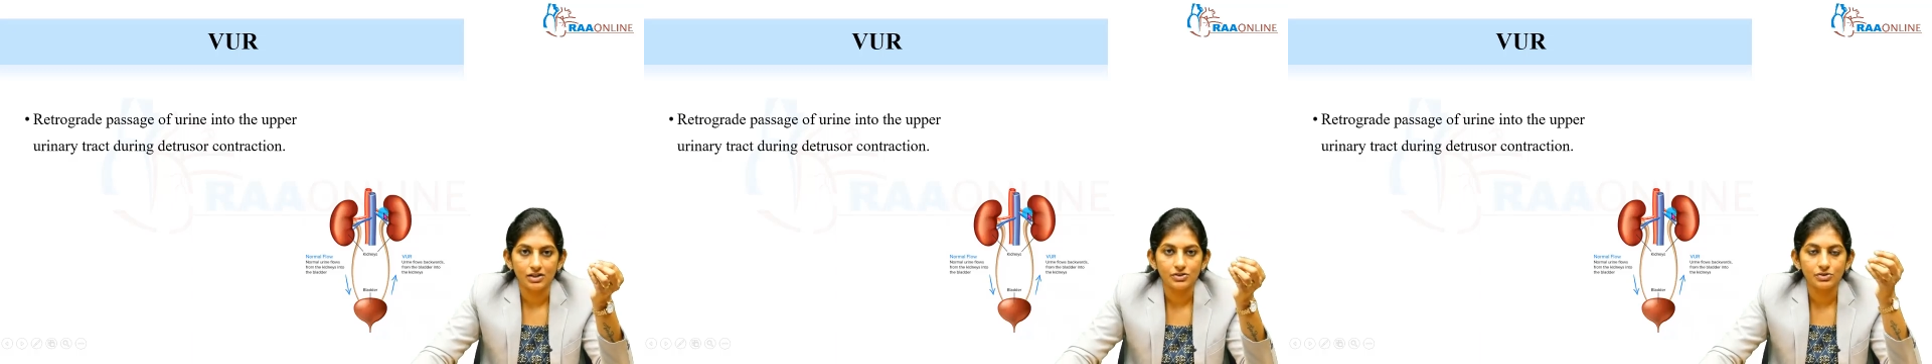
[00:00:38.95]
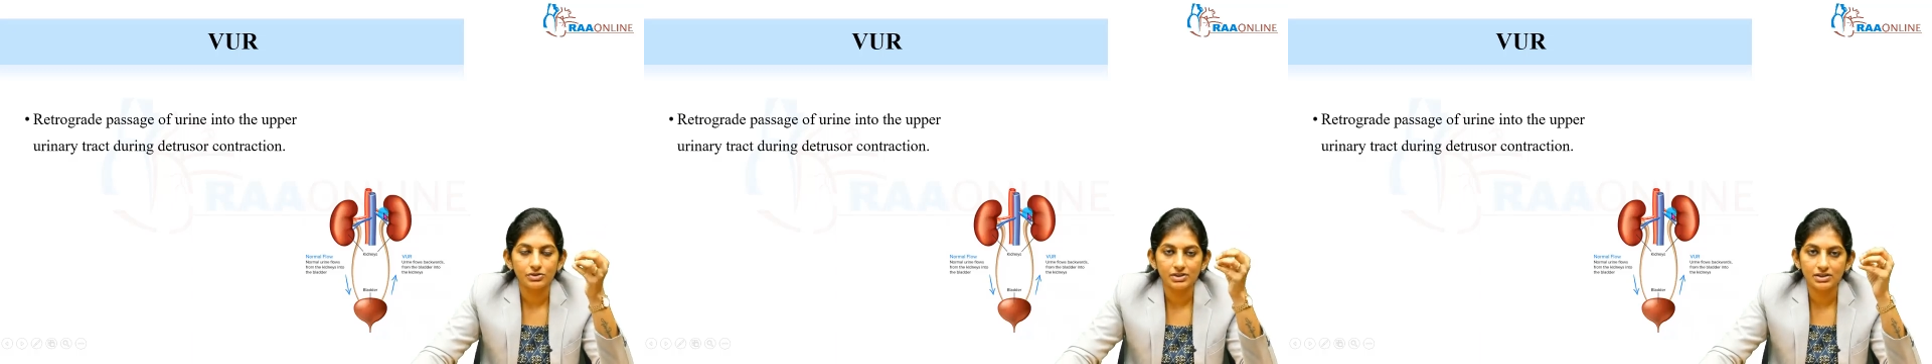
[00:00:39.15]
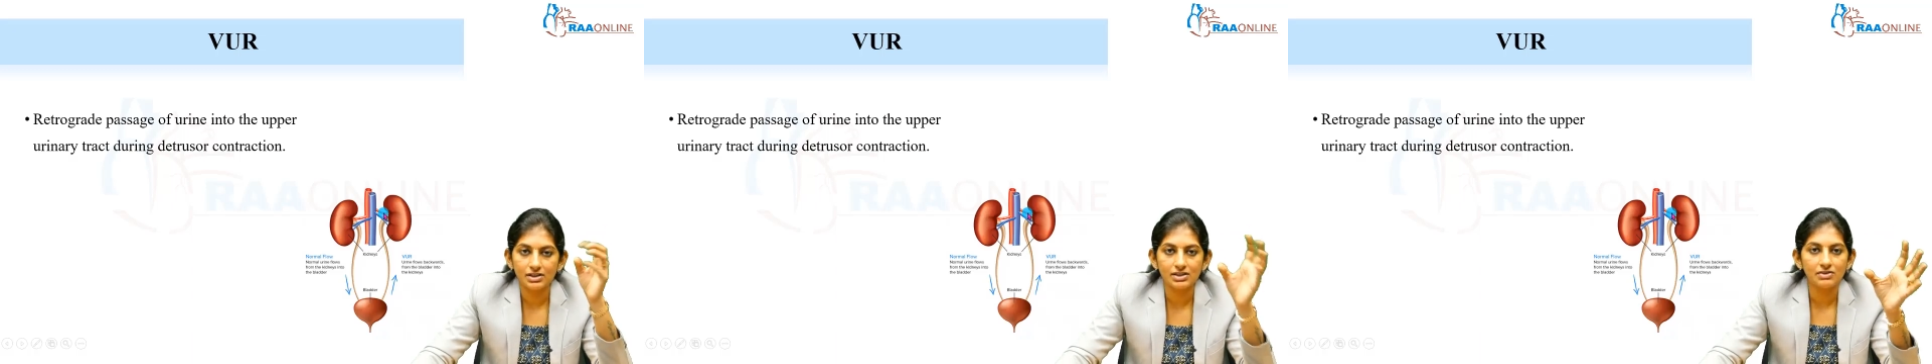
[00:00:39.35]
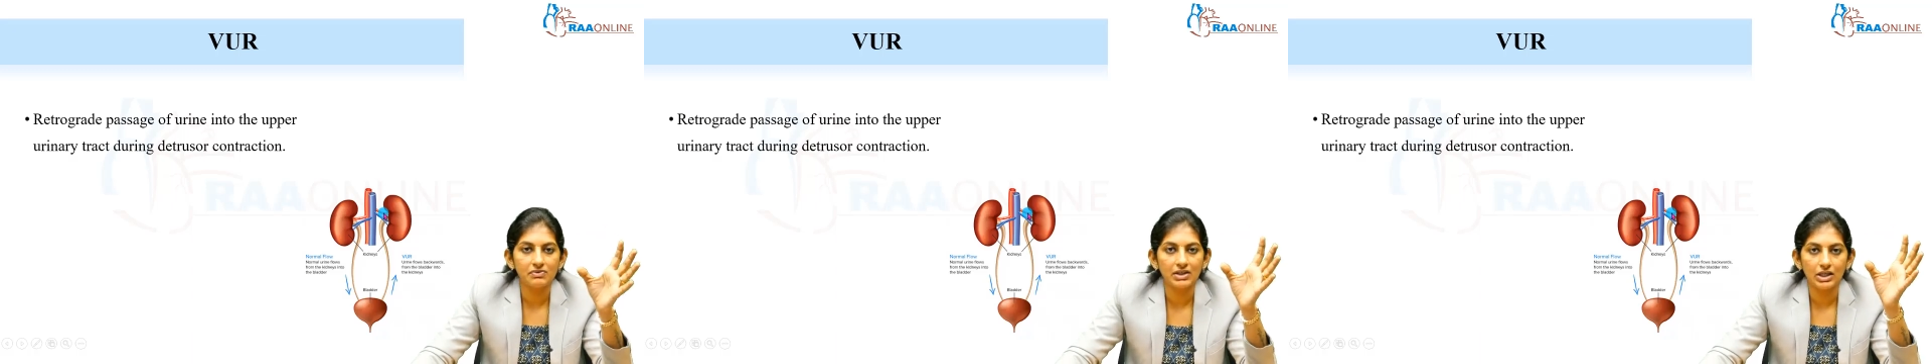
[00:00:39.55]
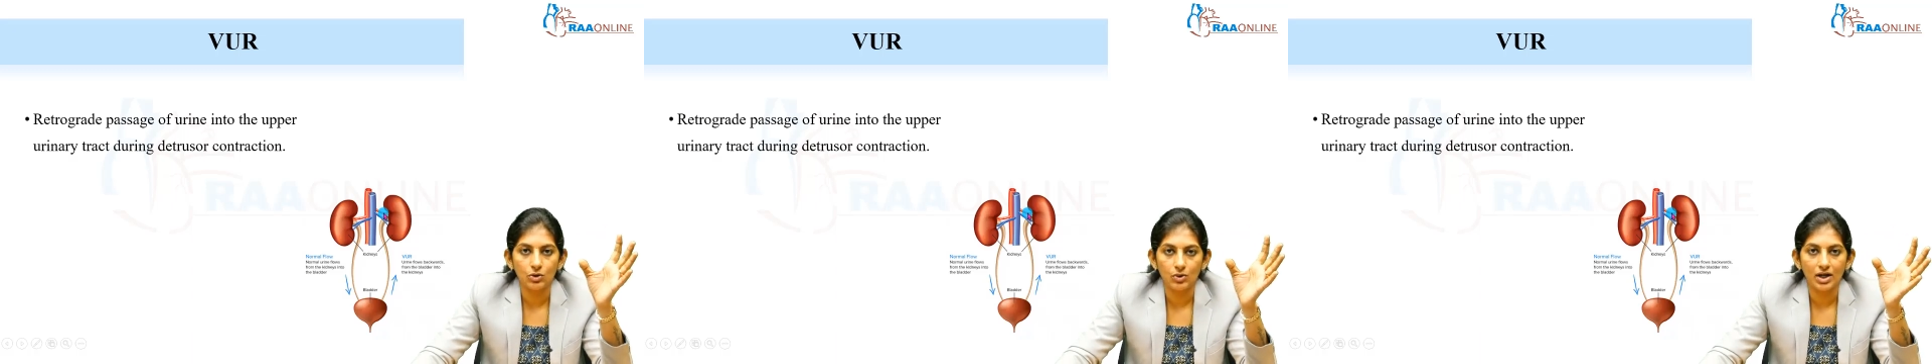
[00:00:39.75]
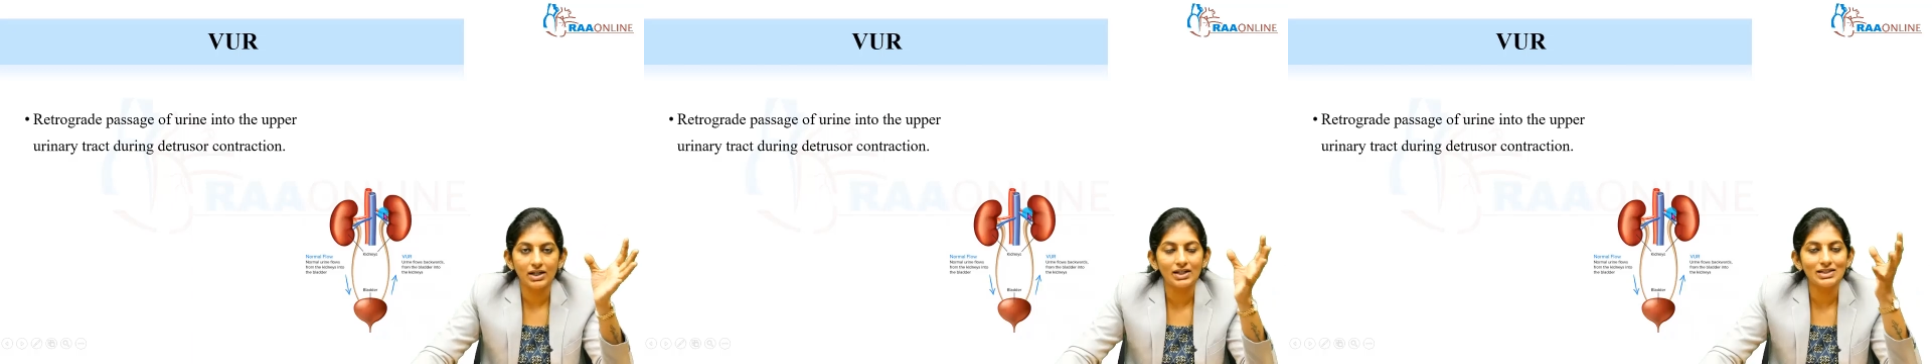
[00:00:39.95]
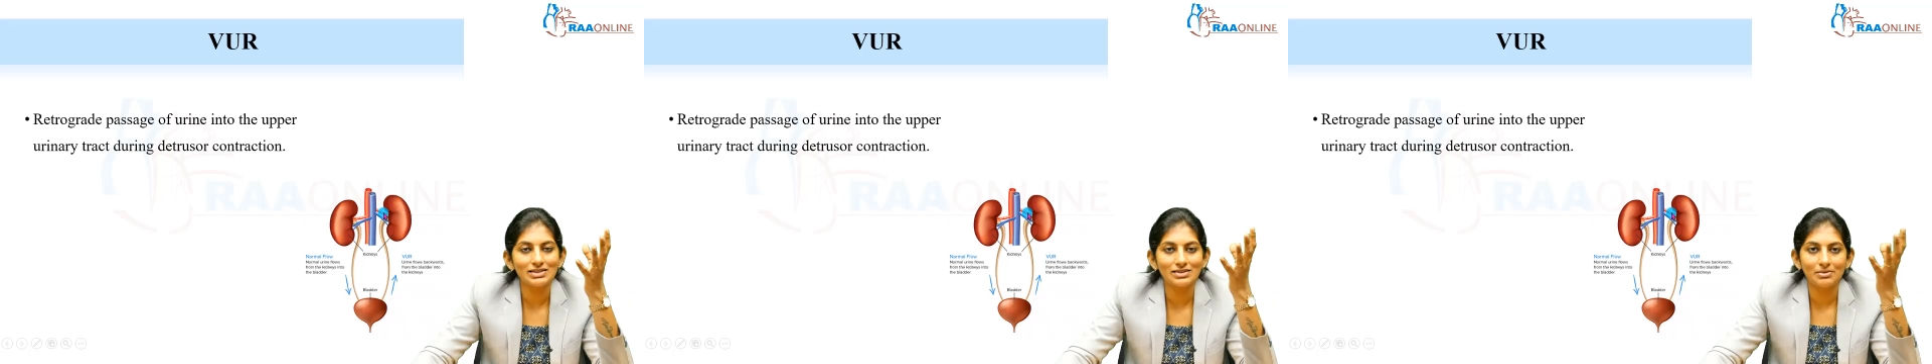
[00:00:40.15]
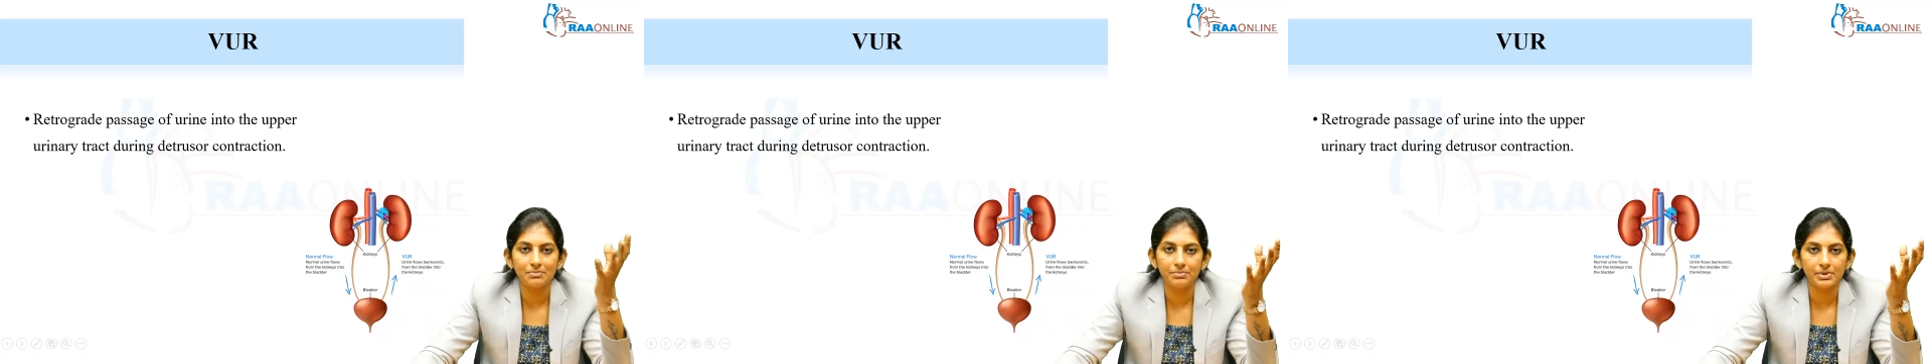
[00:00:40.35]
So this is V U R in
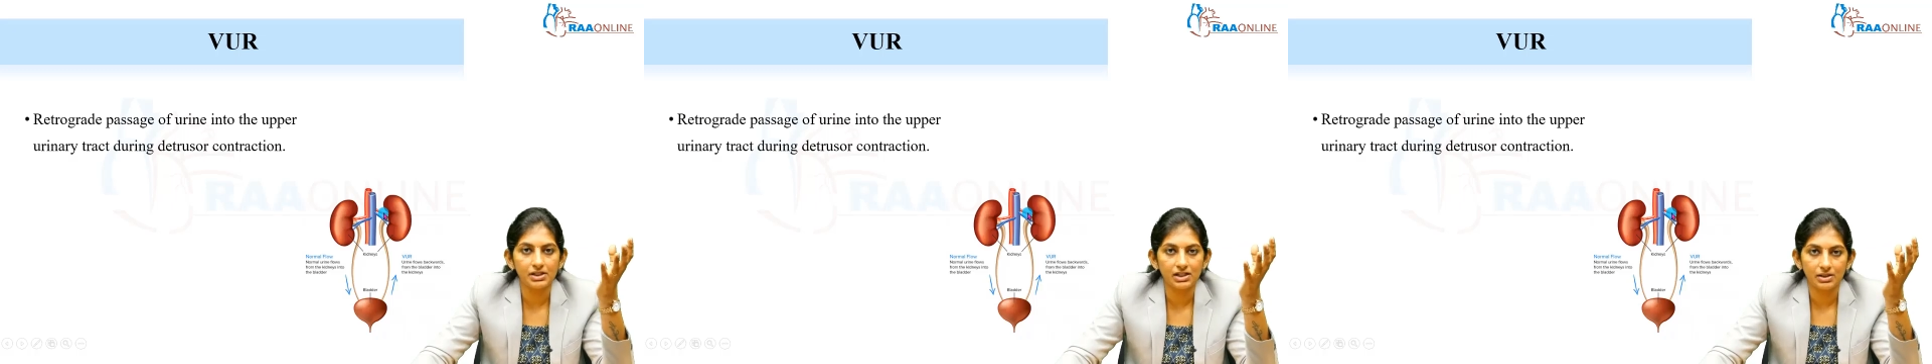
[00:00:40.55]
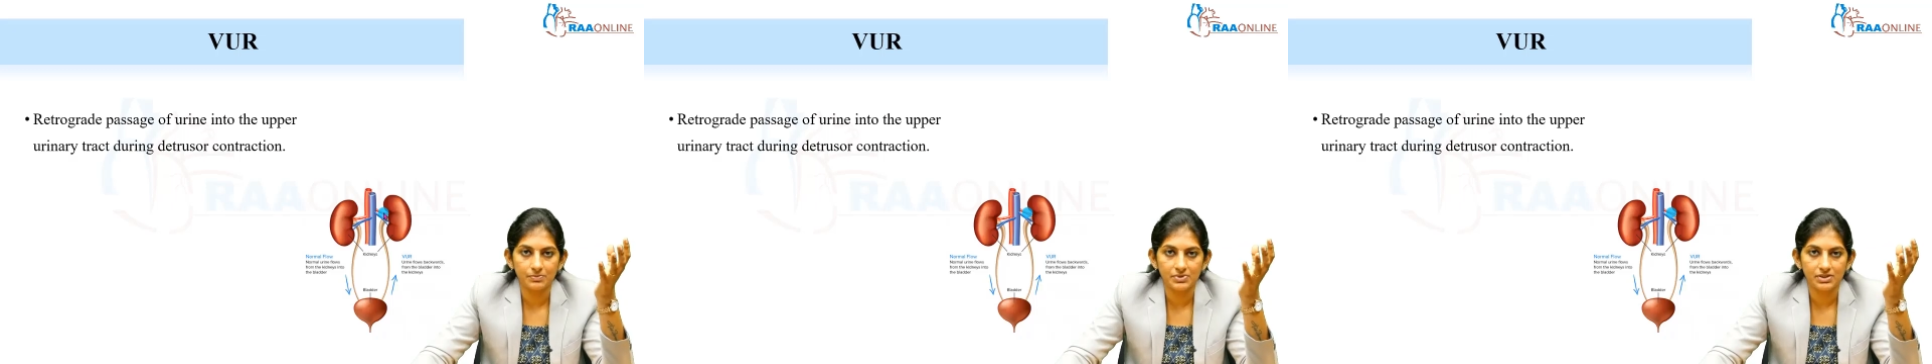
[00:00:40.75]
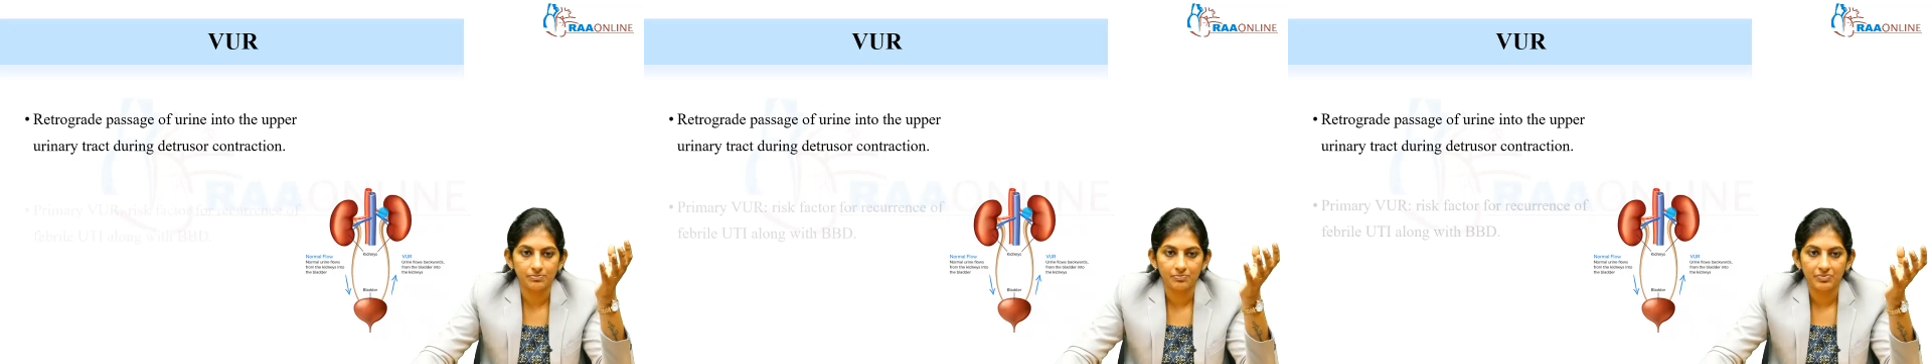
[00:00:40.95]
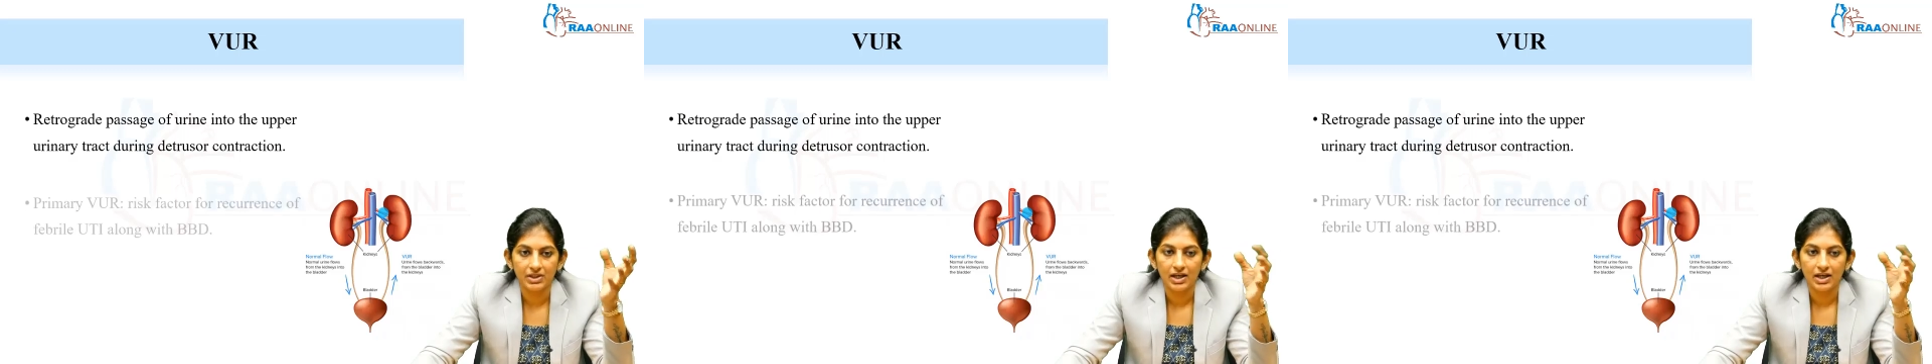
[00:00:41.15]
simple terms.